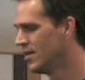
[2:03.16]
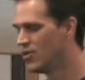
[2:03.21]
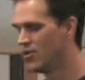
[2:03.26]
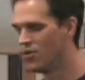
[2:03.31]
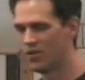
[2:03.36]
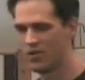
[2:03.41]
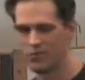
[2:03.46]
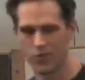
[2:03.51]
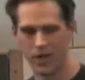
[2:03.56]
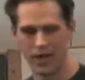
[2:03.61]

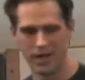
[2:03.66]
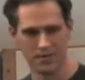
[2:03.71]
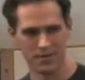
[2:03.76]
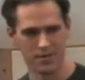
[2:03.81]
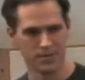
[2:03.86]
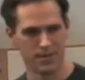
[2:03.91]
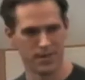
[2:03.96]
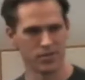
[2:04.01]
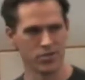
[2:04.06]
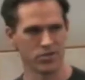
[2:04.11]
Or if we have a
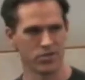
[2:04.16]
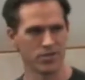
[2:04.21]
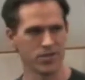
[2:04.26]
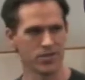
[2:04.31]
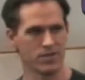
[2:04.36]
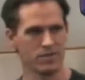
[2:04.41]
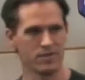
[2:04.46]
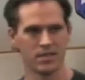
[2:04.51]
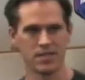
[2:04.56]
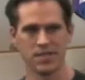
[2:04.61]
special
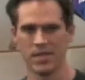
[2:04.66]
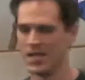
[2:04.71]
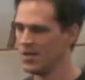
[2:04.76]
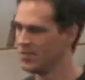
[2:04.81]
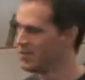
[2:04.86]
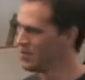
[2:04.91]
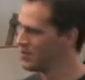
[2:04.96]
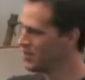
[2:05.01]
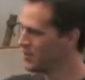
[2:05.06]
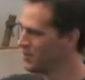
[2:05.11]
service.
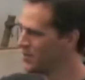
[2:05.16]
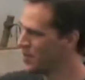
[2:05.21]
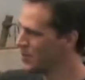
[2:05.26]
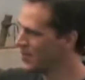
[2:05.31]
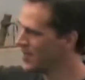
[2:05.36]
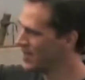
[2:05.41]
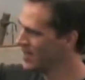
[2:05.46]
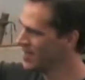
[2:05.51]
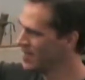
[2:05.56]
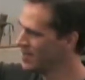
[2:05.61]
But when we
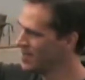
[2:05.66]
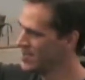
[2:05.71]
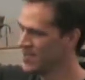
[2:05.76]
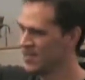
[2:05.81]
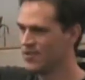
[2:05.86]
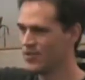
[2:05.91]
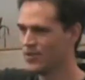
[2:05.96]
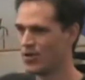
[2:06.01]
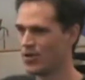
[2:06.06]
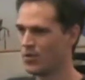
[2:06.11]
walk
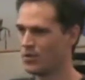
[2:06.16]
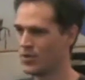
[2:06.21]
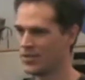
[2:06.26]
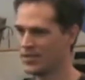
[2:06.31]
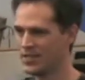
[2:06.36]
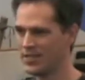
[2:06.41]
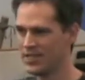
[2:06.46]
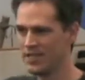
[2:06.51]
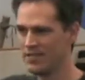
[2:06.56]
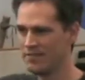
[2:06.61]
outside the door, we
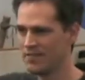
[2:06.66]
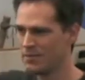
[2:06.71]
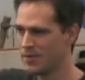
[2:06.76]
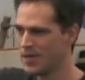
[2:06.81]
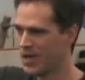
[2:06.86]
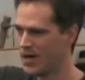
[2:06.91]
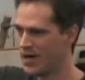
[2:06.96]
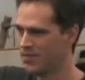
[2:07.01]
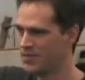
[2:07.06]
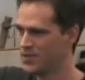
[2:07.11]
leave the
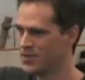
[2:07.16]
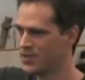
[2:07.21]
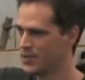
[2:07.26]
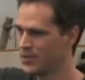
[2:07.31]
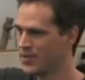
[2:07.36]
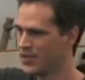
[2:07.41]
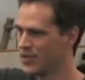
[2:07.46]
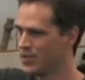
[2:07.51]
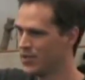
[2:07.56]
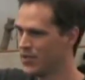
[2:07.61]
Bahamas and
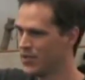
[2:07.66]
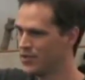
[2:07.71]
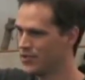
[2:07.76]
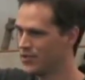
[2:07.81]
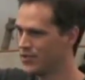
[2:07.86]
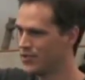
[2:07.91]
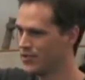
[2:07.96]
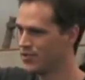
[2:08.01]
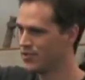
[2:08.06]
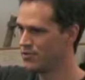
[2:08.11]
we go
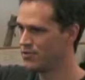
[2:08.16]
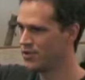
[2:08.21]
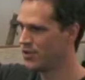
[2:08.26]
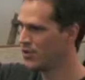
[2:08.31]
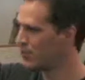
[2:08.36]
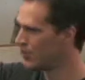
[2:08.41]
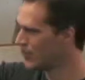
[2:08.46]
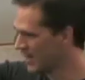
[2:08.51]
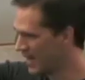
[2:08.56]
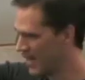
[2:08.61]
into
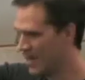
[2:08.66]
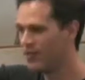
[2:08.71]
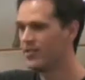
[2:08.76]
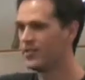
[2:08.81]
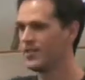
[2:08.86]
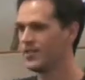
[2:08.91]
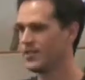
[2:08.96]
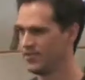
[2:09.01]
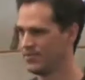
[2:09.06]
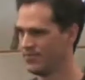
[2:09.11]

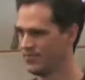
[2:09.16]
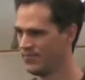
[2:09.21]
reality.